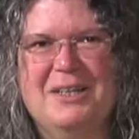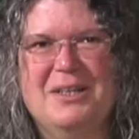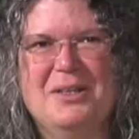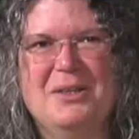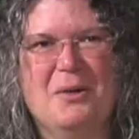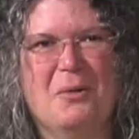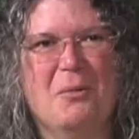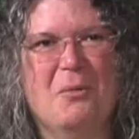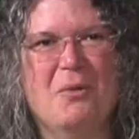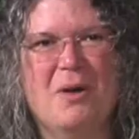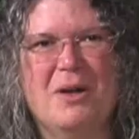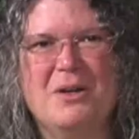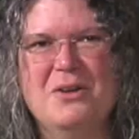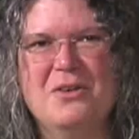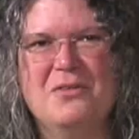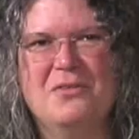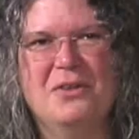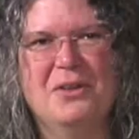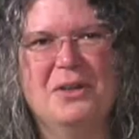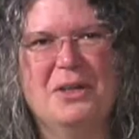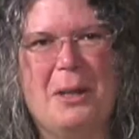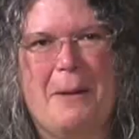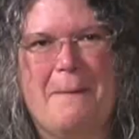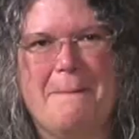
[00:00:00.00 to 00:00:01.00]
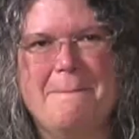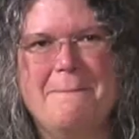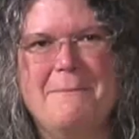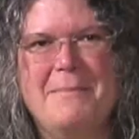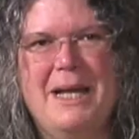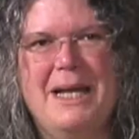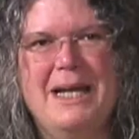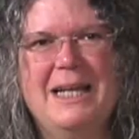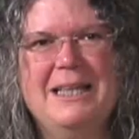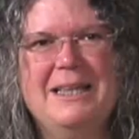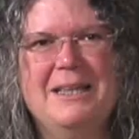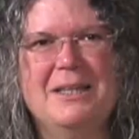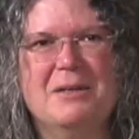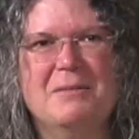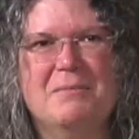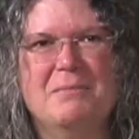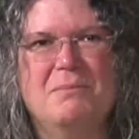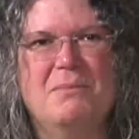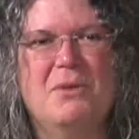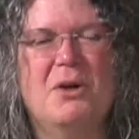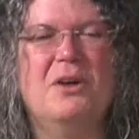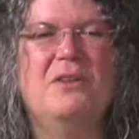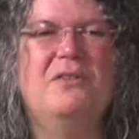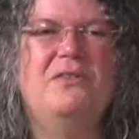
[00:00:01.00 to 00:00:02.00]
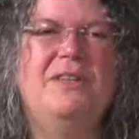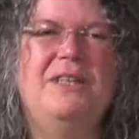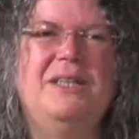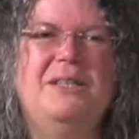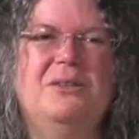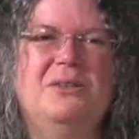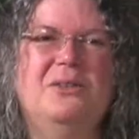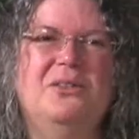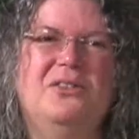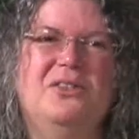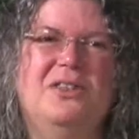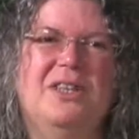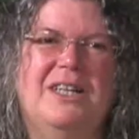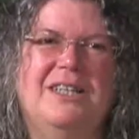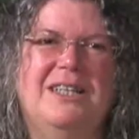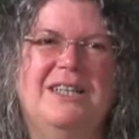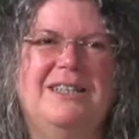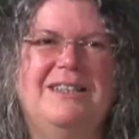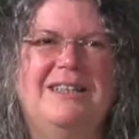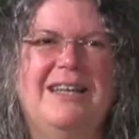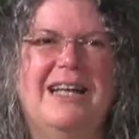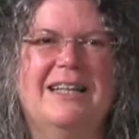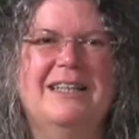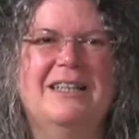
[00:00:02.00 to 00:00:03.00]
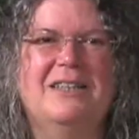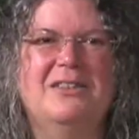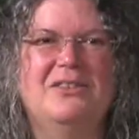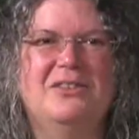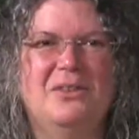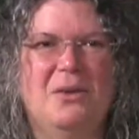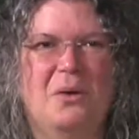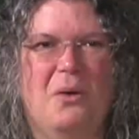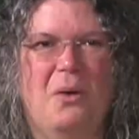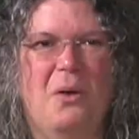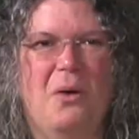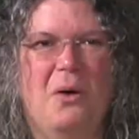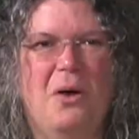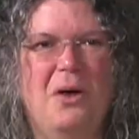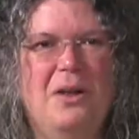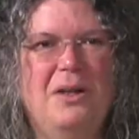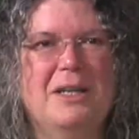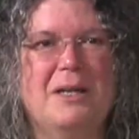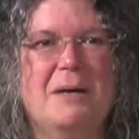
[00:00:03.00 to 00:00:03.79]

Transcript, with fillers: the wonderful Amantha Murphy, who's going to tell us all